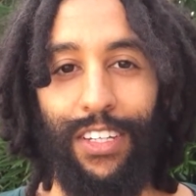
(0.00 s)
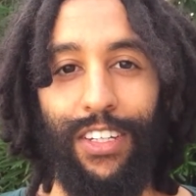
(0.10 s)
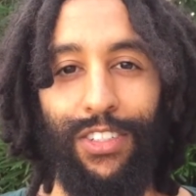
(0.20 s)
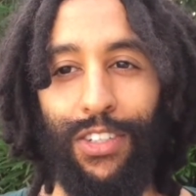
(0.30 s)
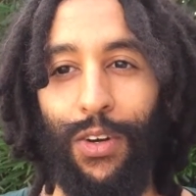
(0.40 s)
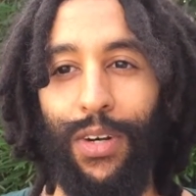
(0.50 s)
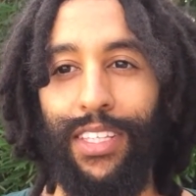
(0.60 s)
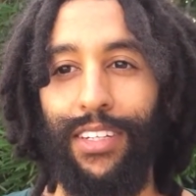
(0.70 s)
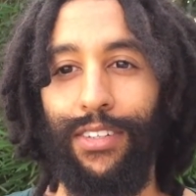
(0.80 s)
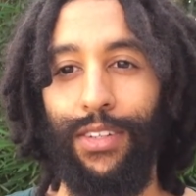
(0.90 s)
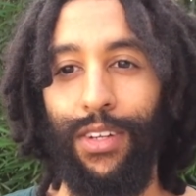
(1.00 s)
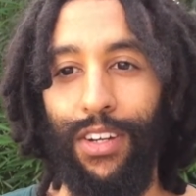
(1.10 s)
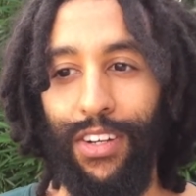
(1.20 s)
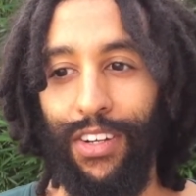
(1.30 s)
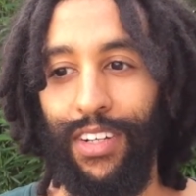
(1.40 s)
because you're going there to
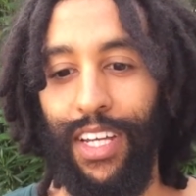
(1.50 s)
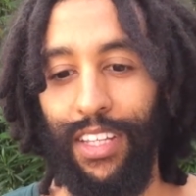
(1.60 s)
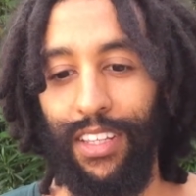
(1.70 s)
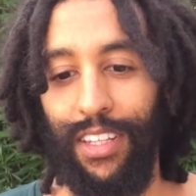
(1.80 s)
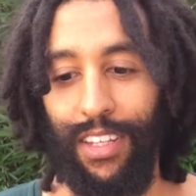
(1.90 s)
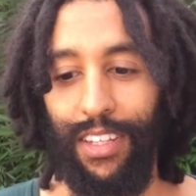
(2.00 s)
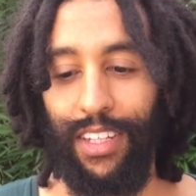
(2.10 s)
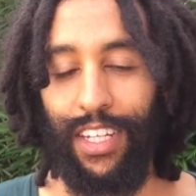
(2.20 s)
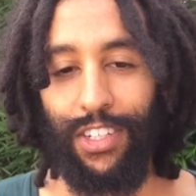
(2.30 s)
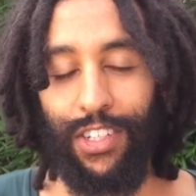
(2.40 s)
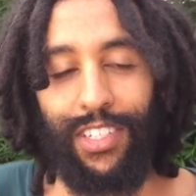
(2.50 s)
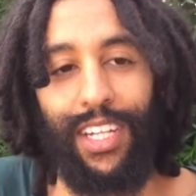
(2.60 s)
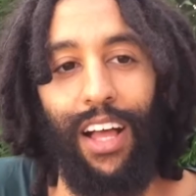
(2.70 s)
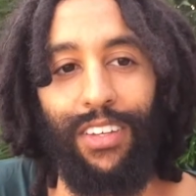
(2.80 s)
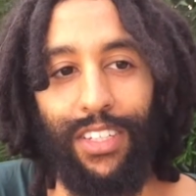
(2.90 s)
learn, and the teacher is
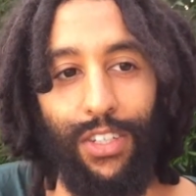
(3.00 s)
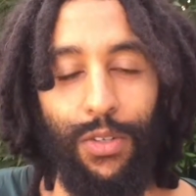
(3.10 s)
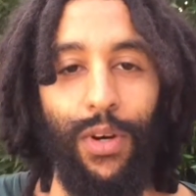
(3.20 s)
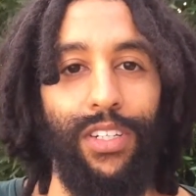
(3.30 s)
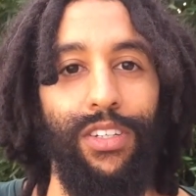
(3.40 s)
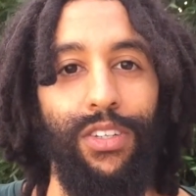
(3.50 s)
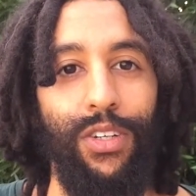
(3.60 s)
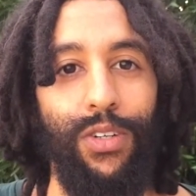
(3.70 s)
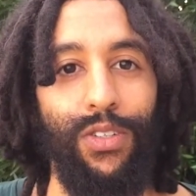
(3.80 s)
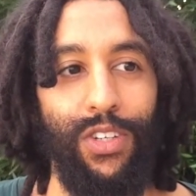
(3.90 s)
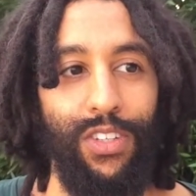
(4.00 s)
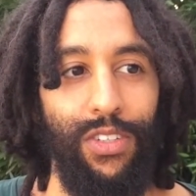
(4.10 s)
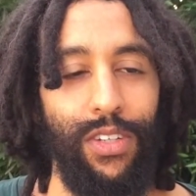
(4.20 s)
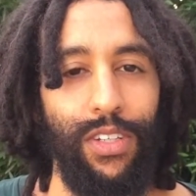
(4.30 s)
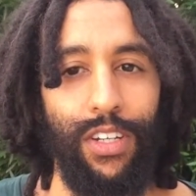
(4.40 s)
telling you what to do so that
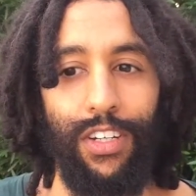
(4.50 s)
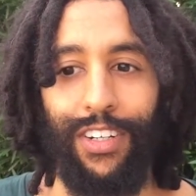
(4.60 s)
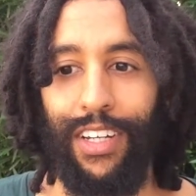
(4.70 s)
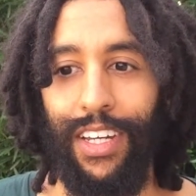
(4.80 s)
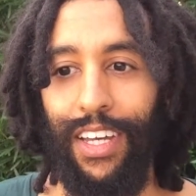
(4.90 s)
you can learn.